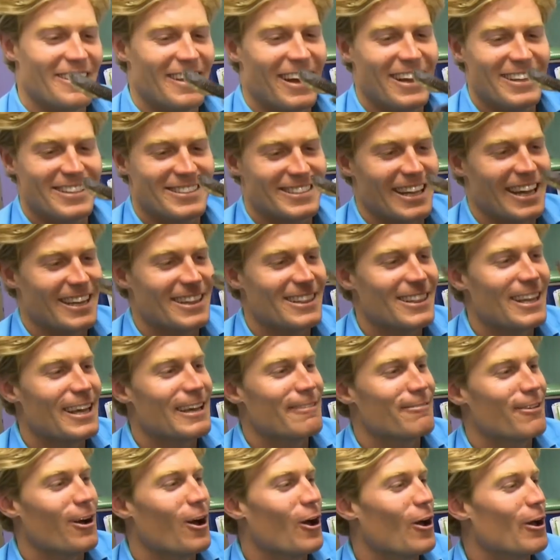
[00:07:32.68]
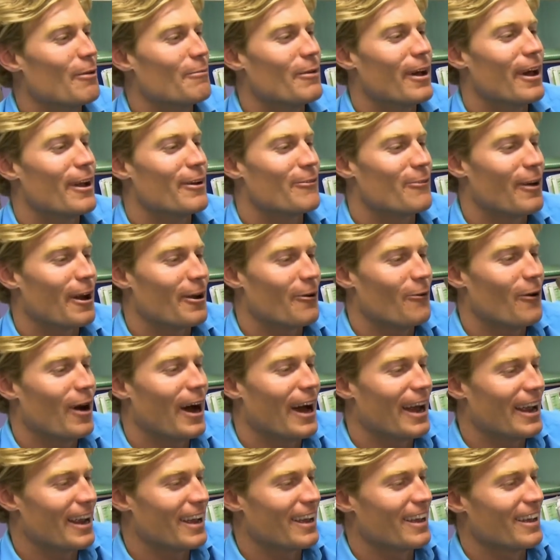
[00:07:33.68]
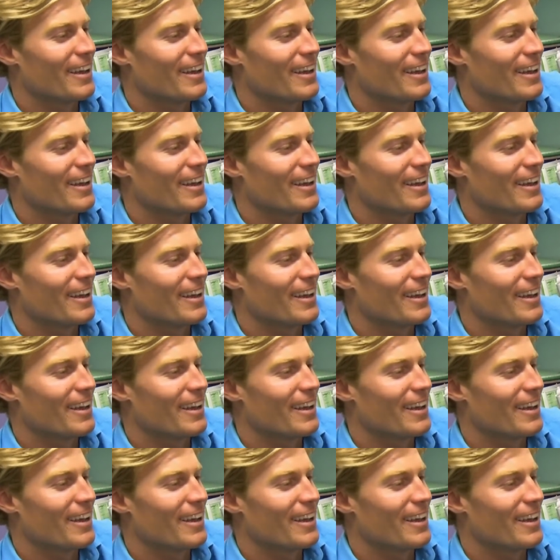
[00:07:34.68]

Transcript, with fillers: they said, leave home and run away.